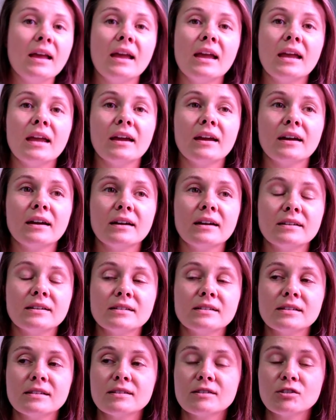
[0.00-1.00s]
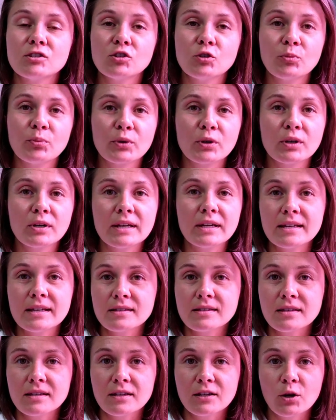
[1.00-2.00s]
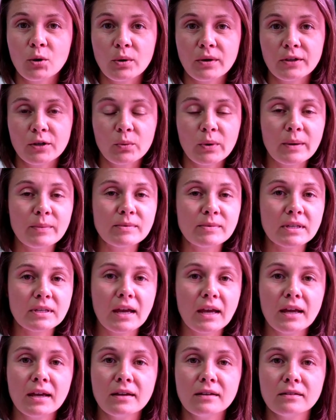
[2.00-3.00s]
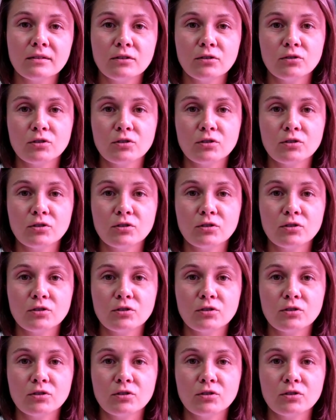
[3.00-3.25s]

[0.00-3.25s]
and it's super easy to go on their website.